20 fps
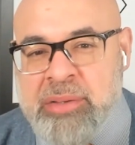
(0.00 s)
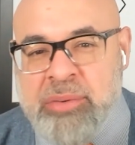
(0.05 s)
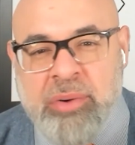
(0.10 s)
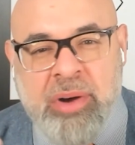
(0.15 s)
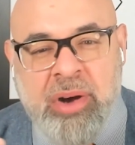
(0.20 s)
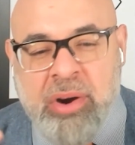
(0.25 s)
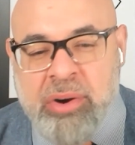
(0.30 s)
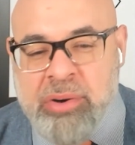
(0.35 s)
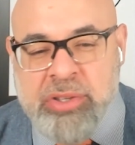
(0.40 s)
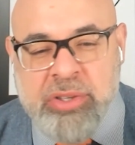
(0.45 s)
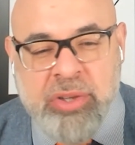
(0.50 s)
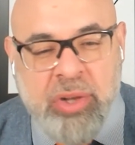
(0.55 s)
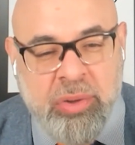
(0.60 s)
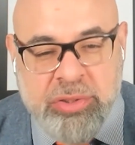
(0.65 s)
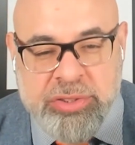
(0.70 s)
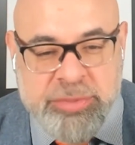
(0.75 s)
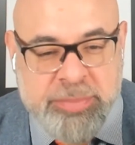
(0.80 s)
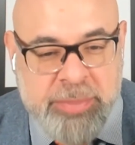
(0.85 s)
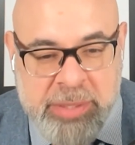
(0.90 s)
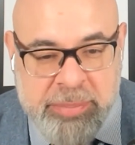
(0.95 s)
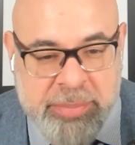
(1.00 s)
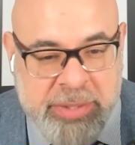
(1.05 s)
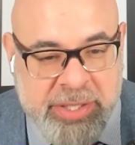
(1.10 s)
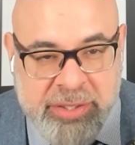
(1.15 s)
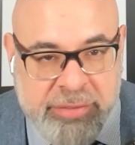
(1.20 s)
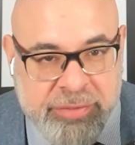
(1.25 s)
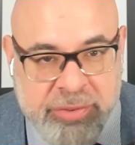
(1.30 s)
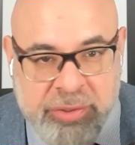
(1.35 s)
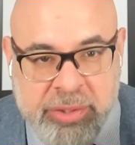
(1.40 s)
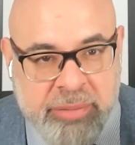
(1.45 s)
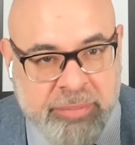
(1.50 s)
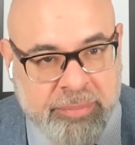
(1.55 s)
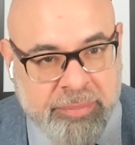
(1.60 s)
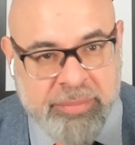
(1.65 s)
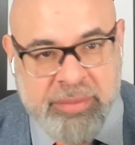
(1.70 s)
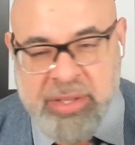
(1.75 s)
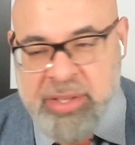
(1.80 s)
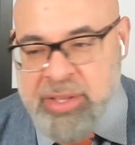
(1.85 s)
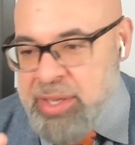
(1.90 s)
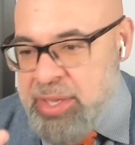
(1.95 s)
our goals may be different.
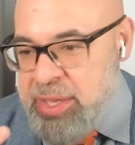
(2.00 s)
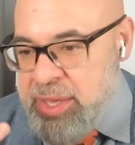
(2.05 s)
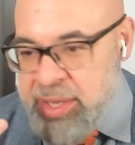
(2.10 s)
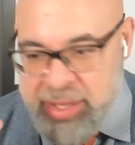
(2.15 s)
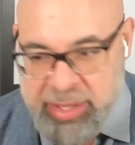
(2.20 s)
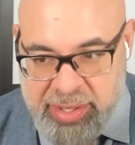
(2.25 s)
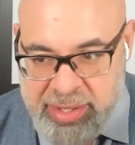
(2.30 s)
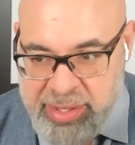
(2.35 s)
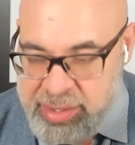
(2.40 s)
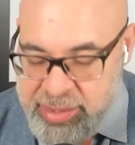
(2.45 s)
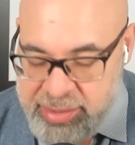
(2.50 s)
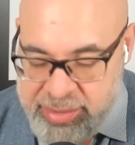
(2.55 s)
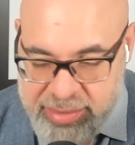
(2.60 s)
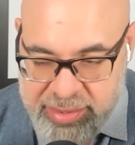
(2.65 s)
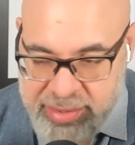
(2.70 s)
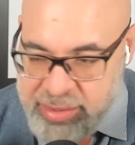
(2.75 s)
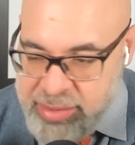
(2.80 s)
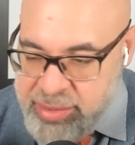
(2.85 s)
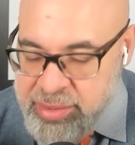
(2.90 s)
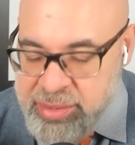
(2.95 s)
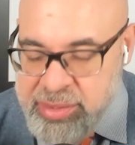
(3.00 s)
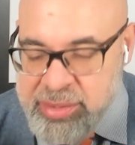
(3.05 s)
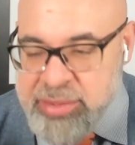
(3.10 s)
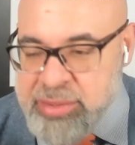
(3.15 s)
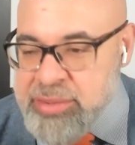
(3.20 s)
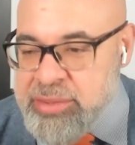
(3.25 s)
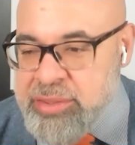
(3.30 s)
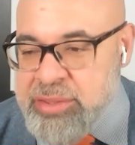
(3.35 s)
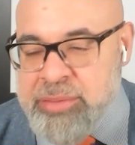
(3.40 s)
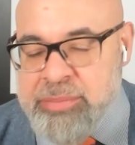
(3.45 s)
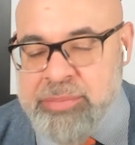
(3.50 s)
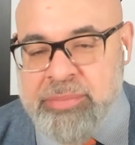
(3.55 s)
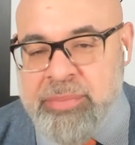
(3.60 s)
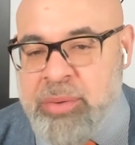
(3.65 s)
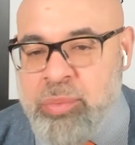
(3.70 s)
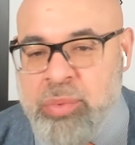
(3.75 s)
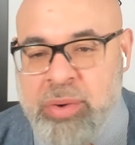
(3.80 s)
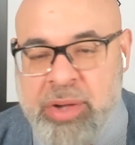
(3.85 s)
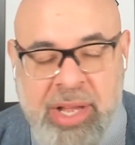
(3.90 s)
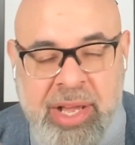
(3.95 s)
And
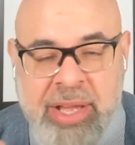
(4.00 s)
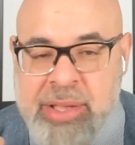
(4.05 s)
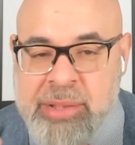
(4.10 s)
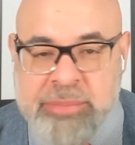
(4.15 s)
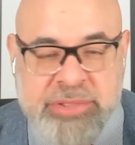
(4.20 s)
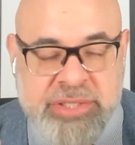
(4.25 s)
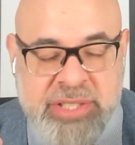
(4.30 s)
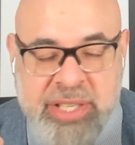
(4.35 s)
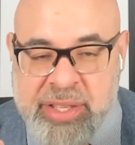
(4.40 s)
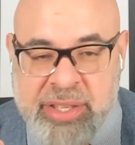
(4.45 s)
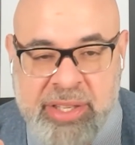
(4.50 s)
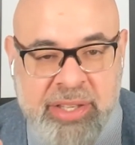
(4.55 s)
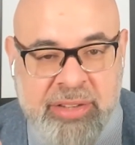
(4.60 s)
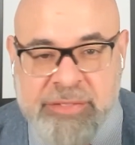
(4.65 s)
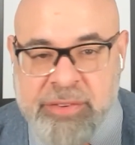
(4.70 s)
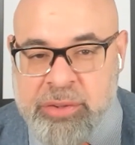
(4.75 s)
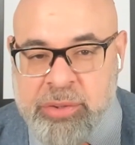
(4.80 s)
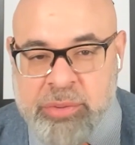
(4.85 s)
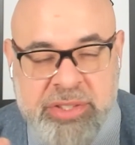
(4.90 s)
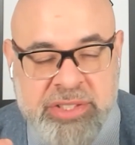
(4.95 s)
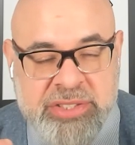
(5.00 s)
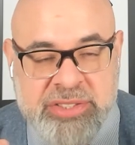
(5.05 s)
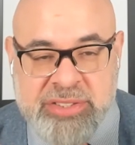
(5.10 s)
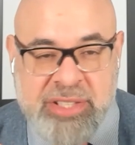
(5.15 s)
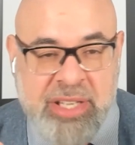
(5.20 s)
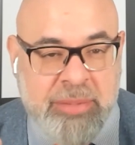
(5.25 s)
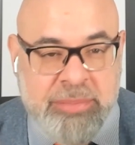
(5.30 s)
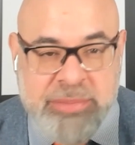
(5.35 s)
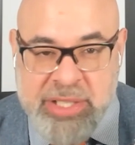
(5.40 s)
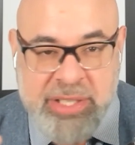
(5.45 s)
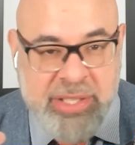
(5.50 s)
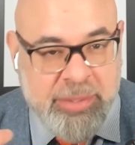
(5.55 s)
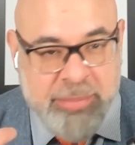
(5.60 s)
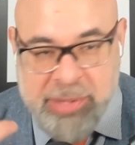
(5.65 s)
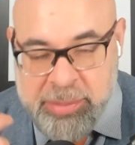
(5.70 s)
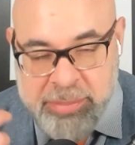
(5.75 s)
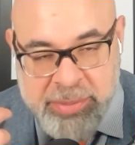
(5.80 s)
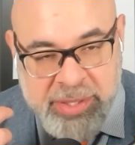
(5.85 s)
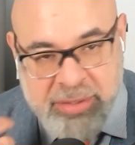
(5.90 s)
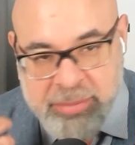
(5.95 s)
what I am taking for the reasons I'm taking
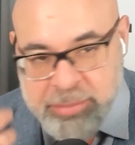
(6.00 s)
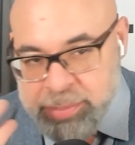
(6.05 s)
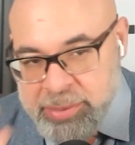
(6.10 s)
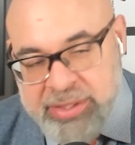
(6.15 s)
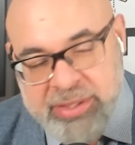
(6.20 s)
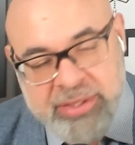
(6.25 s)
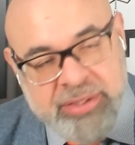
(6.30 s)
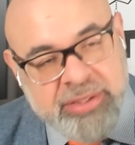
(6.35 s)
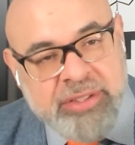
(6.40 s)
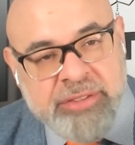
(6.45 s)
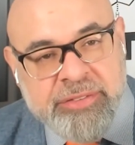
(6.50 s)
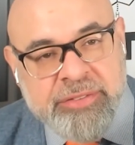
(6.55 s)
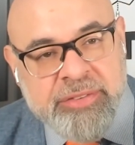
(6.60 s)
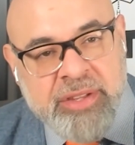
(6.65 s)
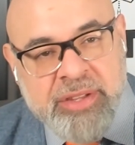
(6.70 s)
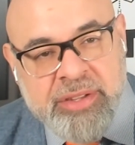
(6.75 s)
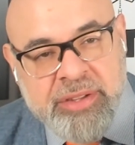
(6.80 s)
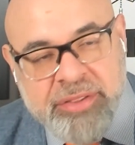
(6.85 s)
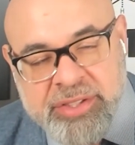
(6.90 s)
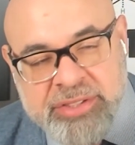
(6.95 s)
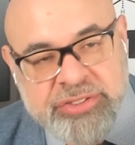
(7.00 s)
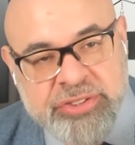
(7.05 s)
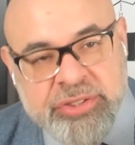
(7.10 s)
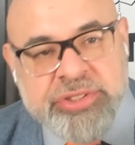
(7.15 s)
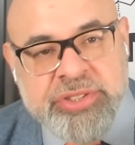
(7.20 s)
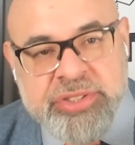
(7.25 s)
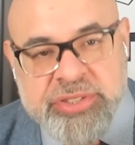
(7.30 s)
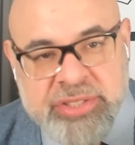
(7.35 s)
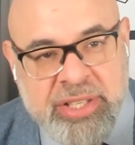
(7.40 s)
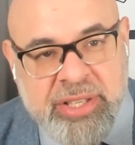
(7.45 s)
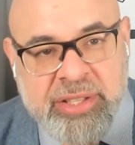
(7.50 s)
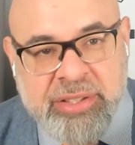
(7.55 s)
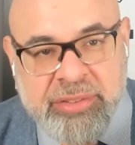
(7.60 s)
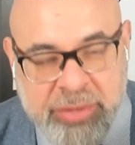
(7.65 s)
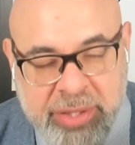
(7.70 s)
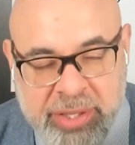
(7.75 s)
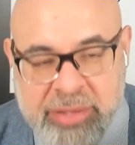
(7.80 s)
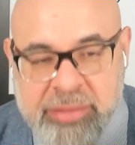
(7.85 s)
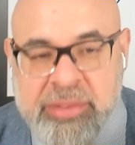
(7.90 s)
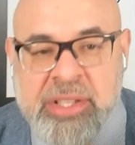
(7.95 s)
may be completely different than the things you should take,
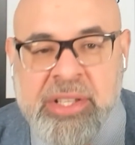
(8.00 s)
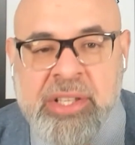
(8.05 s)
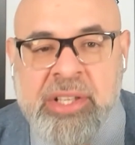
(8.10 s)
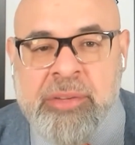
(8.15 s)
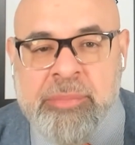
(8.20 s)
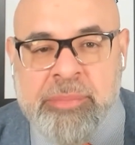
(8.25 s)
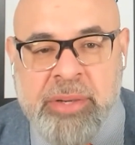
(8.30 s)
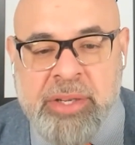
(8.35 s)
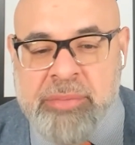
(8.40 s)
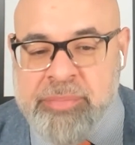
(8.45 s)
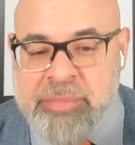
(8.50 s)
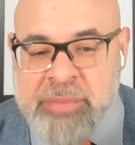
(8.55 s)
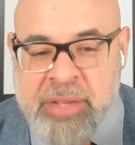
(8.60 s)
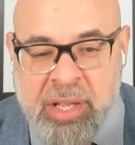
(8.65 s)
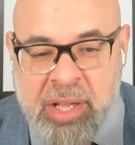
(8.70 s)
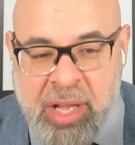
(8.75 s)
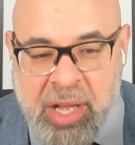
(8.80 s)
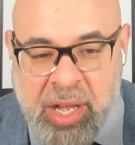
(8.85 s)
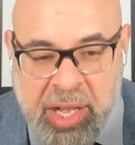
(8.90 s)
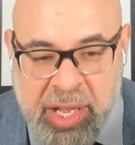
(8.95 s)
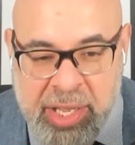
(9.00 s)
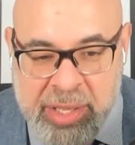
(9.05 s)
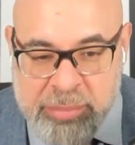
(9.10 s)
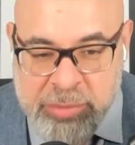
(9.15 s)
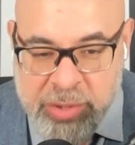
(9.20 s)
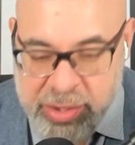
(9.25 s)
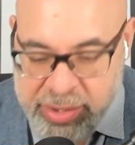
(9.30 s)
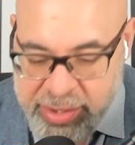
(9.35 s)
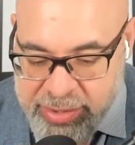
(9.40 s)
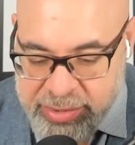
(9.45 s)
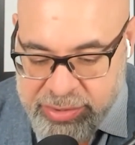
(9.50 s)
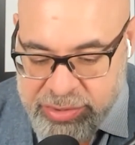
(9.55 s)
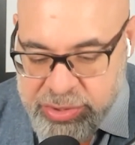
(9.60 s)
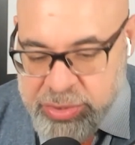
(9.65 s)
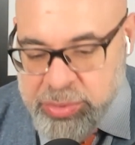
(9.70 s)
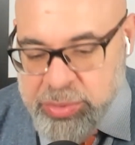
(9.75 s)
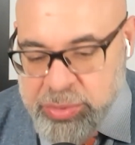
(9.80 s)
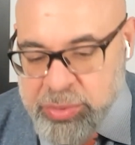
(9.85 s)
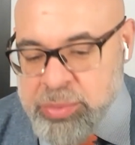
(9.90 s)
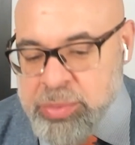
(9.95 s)
right? But I'm looking
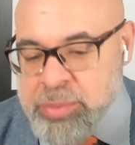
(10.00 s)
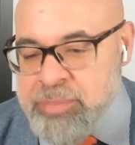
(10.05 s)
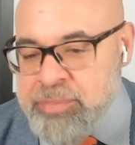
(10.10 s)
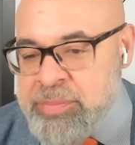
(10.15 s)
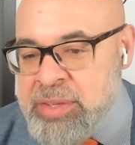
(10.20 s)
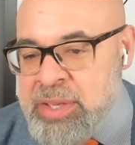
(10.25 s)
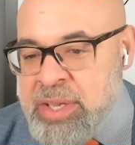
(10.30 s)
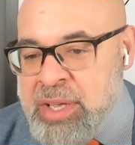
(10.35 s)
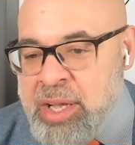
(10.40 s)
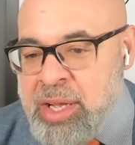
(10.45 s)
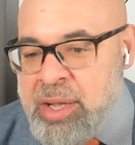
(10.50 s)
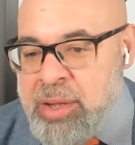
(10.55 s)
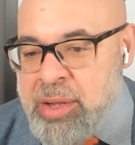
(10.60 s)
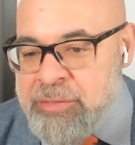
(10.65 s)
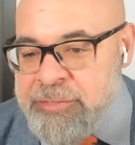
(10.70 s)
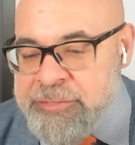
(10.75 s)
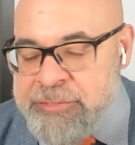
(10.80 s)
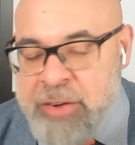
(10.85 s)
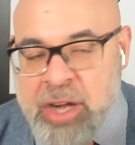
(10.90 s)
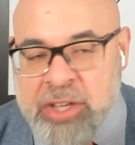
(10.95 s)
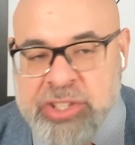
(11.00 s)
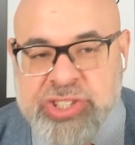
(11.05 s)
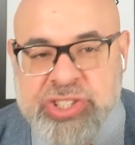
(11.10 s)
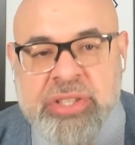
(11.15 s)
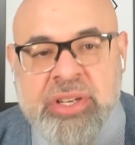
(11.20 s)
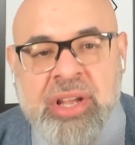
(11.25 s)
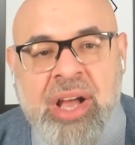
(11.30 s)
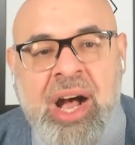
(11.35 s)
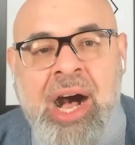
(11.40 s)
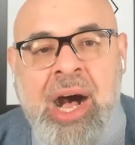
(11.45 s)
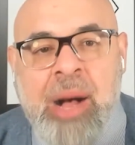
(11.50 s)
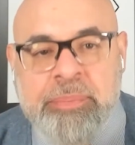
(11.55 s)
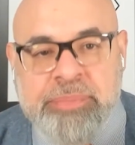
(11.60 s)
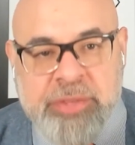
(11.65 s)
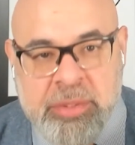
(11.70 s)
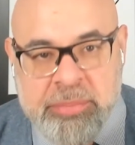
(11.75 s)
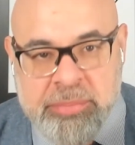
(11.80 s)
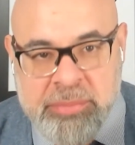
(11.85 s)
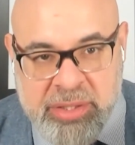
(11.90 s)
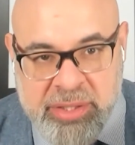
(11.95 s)
to function
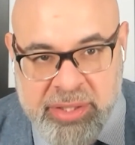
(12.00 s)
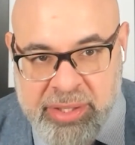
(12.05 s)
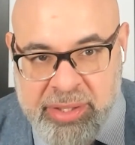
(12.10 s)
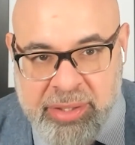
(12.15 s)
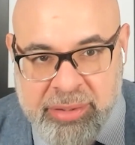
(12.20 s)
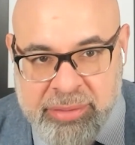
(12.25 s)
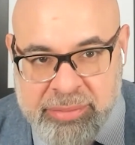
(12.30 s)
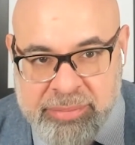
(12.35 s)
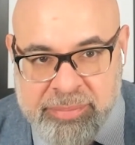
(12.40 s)
optimally,